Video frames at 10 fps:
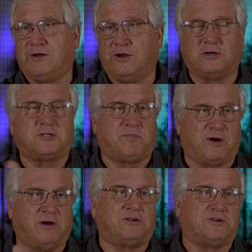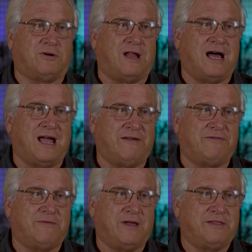your spiritual life,
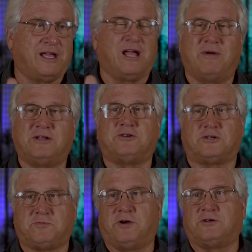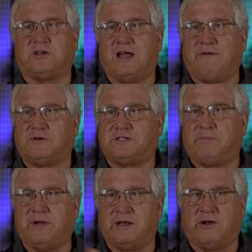think how much your spiritual life was
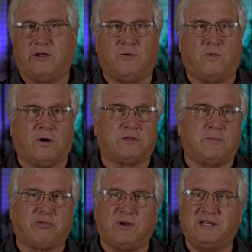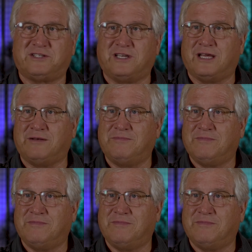dependent on the work the priest did.